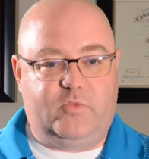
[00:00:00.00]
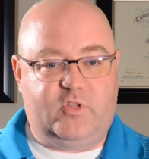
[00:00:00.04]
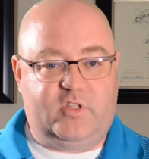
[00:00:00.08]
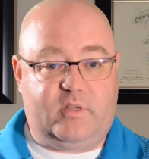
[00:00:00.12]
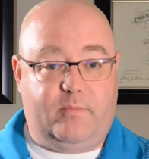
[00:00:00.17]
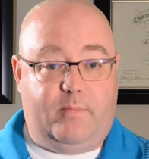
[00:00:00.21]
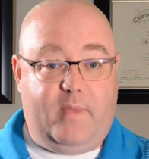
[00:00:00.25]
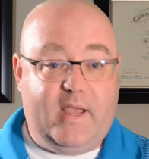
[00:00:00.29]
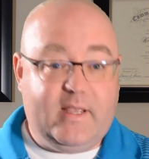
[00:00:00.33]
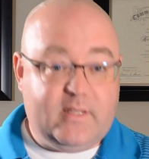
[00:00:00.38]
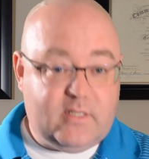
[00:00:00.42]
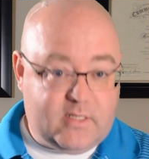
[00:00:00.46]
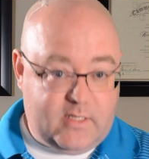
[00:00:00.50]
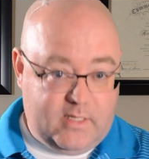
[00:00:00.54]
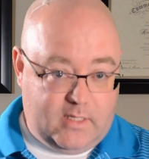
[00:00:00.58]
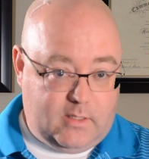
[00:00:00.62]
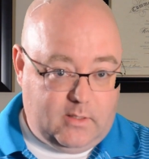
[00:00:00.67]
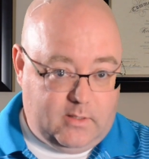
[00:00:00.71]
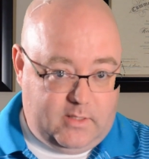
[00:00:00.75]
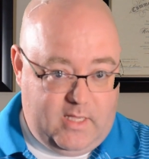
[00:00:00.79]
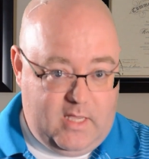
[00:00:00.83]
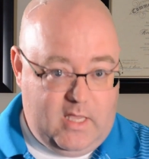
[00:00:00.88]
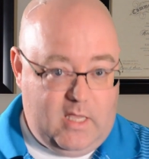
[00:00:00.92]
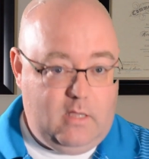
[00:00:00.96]

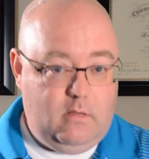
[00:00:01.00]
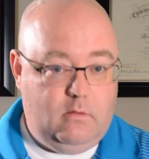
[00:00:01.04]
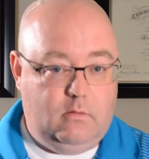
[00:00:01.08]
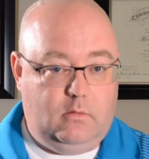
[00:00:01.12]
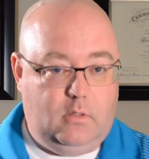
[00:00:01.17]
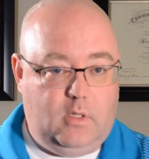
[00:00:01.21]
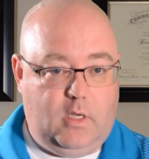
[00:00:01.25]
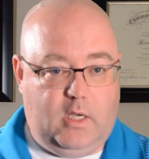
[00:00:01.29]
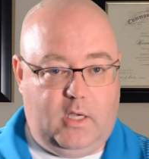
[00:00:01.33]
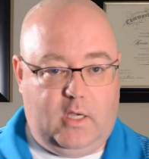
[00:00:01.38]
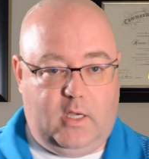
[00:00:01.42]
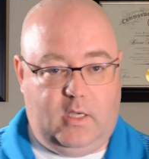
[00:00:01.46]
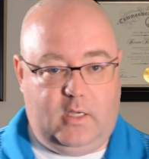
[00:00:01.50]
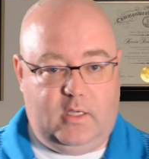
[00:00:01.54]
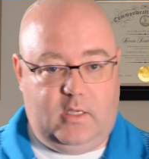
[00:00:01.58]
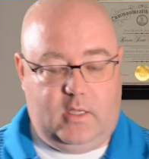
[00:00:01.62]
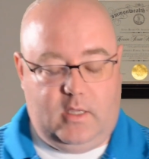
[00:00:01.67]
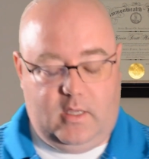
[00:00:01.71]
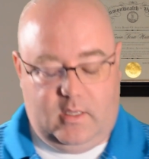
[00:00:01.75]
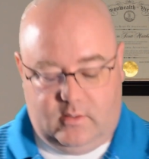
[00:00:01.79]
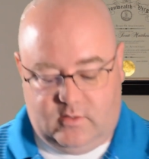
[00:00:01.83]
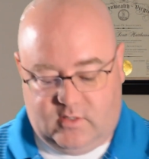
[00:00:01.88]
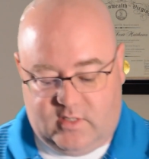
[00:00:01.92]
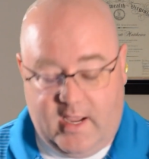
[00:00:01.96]
Domestically,
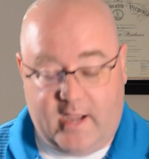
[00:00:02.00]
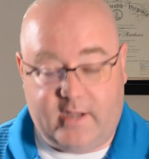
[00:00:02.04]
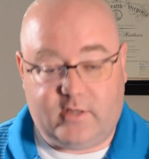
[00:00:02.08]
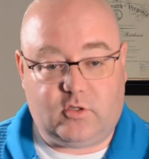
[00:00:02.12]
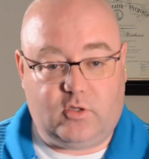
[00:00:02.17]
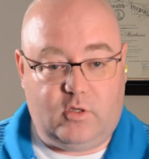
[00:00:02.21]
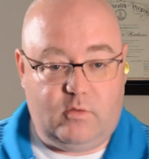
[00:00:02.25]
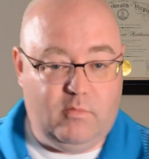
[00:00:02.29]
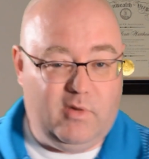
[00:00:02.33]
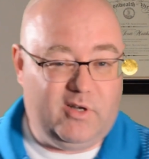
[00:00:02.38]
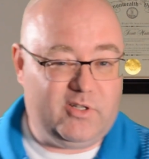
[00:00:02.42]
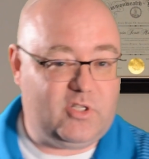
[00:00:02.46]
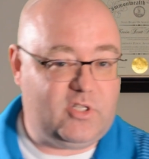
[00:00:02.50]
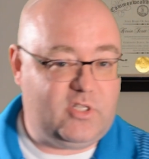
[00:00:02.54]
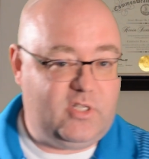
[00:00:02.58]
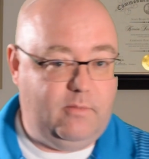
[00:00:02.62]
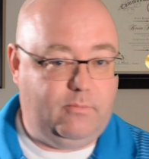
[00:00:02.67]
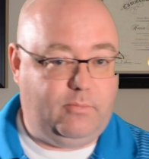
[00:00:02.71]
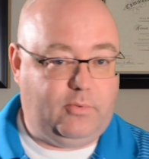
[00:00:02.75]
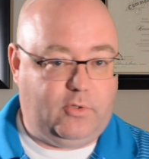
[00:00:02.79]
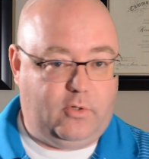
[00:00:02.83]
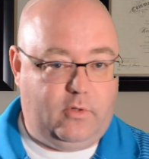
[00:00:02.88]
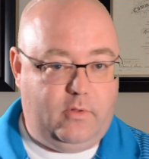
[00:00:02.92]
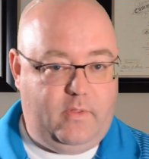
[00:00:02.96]
it's actually much
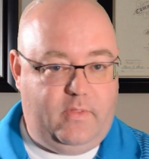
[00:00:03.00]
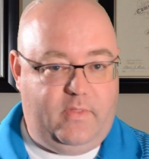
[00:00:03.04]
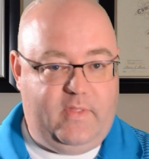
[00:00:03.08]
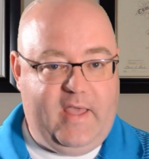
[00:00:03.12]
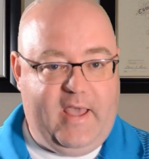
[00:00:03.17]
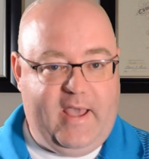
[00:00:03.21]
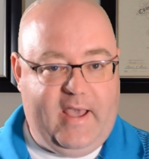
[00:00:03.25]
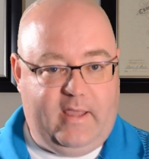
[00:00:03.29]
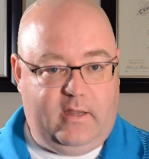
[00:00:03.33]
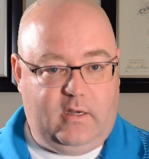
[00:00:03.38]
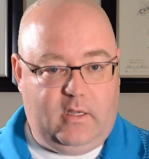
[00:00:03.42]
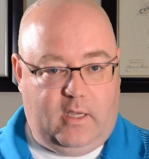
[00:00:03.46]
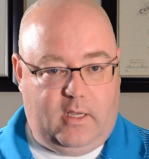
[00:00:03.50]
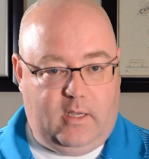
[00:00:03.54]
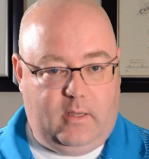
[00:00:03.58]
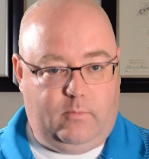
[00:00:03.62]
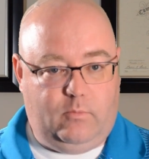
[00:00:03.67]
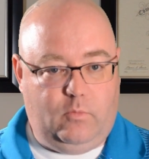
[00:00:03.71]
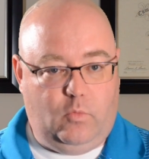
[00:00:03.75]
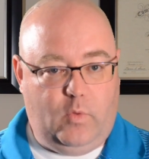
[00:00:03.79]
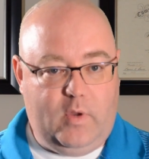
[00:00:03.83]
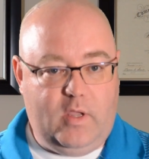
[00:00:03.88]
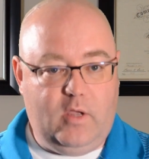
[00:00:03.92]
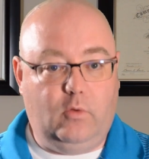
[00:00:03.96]
simpler than that.
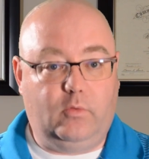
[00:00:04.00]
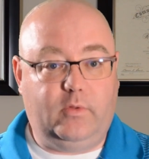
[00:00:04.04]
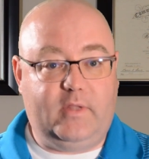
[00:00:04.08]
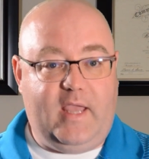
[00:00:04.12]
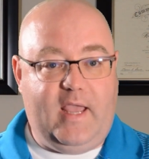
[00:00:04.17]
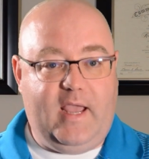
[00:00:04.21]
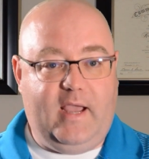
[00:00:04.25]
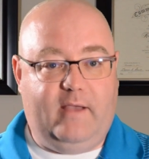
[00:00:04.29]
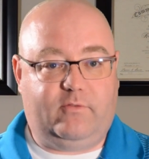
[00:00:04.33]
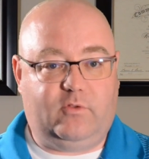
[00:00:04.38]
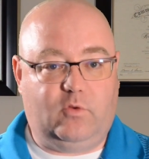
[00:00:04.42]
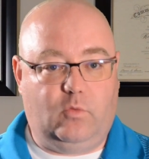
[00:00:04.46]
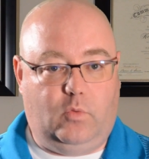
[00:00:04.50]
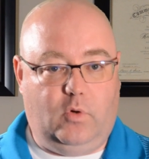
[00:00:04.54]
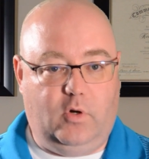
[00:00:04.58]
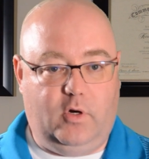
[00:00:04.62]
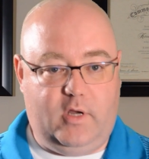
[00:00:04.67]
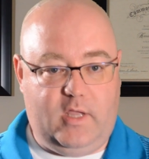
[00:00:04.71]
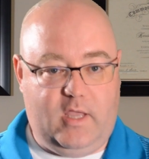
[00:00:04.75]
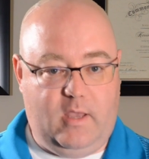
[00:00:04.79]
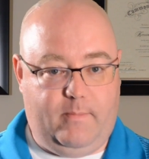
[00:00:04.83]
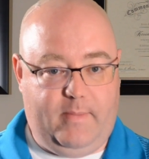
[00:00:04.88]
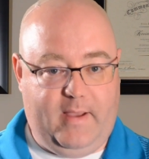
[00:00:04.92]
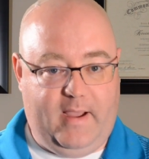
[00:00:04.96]
We only have to
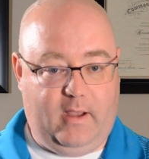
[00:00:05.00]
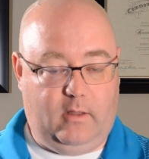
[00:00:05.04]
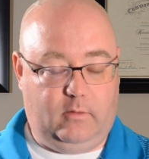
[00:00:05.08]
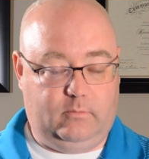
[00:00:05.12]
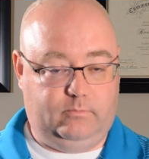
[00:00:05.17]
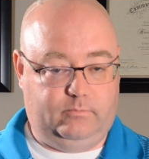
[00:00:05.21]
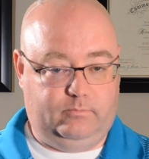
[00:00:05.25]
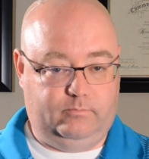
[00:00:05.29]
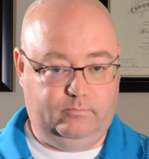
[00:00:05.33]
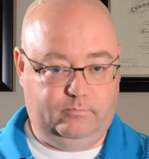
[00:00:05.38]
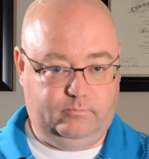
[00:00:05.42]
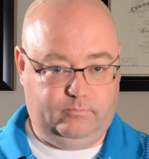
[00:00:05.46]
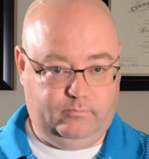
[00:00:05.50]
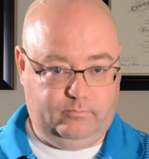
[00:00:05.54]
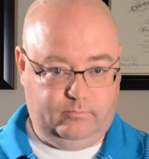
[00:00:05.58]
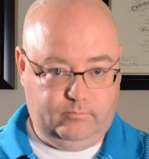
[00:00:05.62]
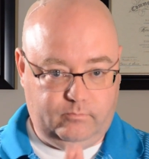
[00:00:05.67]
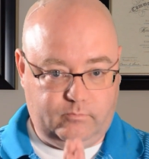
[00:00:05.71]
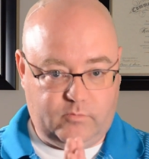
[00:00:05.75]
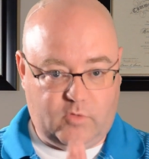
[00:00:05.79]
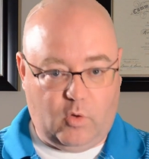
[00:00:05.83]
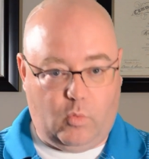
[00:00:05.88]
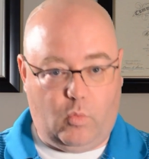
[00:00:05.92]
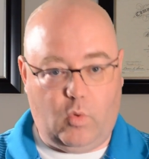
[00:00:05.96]
worry about
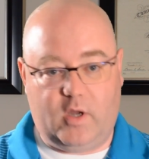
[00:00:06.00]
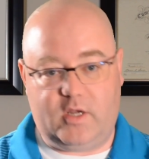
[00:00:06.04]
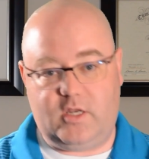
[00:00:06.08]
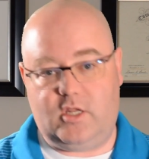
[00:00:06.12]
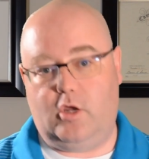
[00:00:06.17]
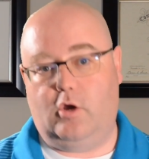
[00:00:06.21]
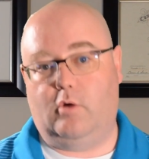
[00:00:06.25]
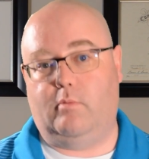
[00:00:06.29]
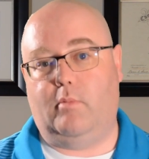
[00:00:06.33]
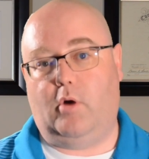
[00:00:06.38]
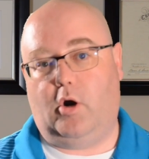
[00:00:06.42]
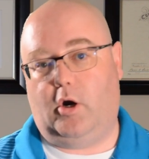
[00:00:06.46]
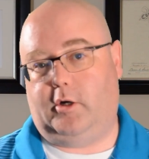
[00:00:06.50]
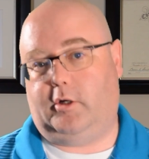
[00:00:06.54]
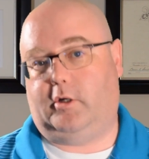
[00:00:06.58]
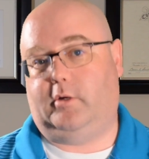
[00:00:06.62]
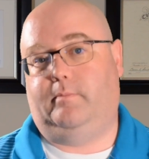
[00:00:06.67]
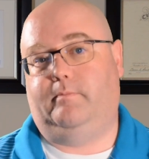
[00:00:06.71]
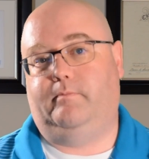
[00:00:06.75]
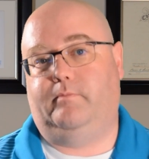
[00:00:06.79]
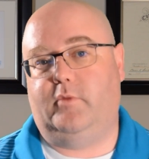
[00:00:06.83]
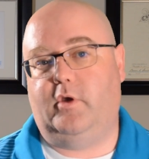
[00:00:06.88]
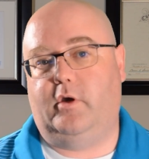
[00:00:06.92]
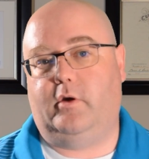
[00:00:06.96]
the 1 year mark.
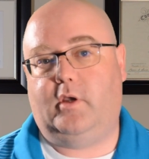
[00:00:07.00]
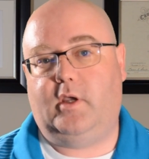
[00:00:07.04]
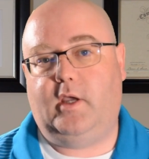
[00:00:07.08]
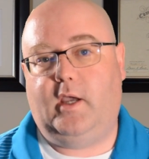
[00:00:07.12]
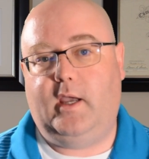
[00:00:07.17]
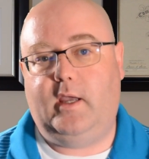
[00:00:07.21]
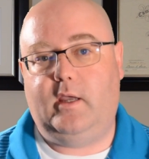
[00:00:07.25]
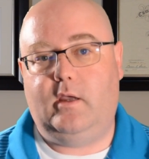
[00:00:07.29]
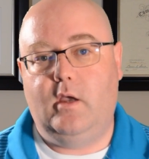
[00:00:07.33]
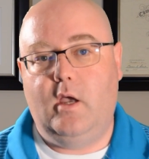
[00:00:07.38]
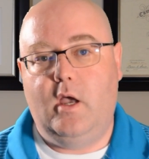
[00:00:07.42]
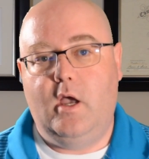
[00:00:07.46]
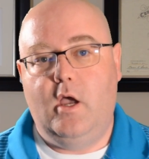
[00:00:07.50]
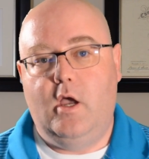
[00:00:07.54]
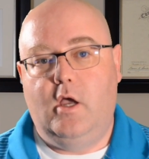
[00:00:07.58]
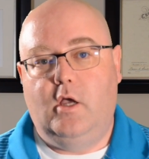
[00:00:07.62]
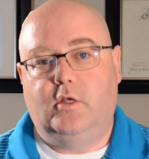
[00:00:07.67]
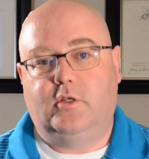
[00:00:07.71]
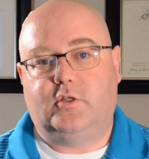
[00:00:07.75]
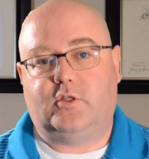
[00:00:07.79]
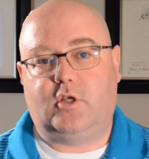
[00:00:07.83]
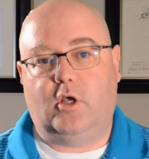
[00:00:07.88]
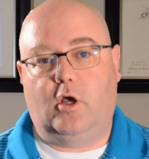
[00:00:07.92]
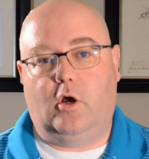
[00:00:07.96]
Okay,
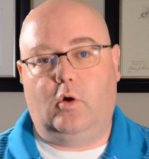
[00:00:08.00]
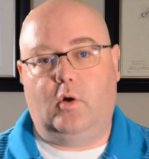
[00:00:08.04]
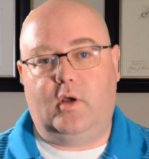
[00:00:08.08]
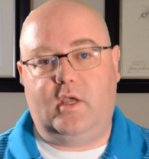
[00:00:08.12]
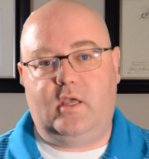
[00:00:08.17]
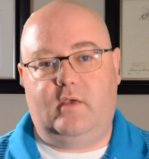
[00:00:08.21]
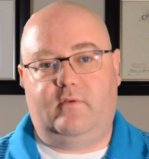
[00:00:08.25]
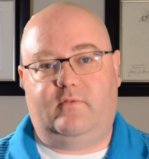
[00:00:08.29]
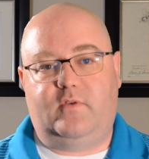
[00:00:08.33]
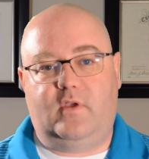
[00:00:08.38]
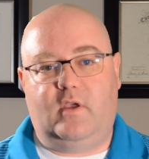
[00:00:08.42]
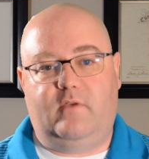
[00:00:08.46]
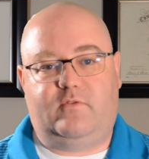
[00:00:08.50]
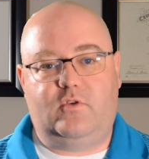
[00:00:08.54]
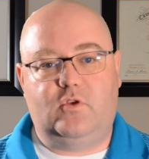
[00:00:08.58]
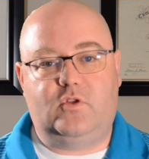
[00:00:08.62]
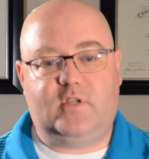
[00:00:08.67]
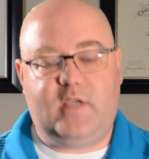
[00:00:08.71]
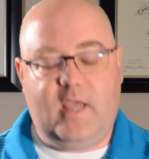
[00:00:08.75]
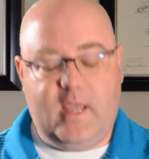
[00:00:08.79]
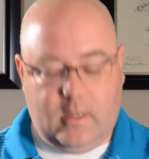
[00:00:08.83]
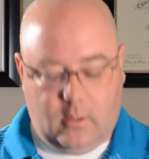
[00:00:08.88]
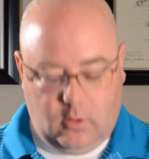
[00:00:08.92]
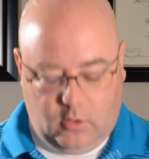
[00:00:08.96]
so if you
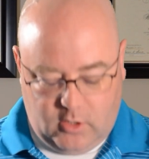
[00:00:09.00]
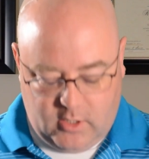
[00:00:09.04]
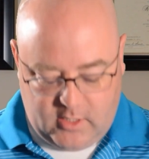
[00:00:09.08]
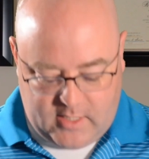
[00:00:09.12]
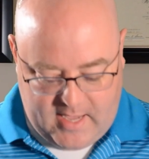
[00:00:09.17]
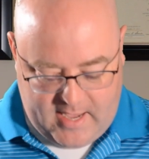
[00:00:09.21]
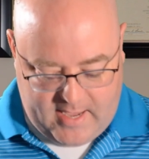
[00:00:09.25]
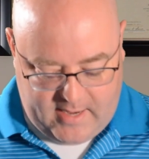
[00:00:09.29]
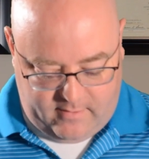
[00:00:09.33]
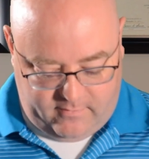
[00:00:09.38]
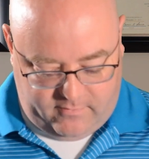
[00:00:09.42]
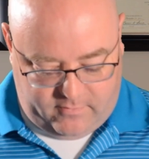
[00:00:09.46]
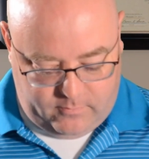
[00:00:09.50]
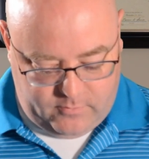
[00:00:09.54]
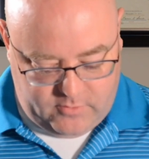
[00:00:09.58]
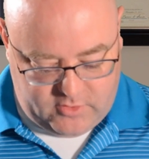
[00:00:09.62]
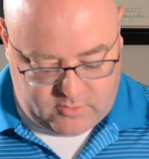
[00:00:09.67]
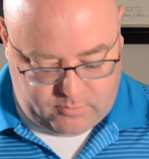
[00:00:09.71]
take a look at it from this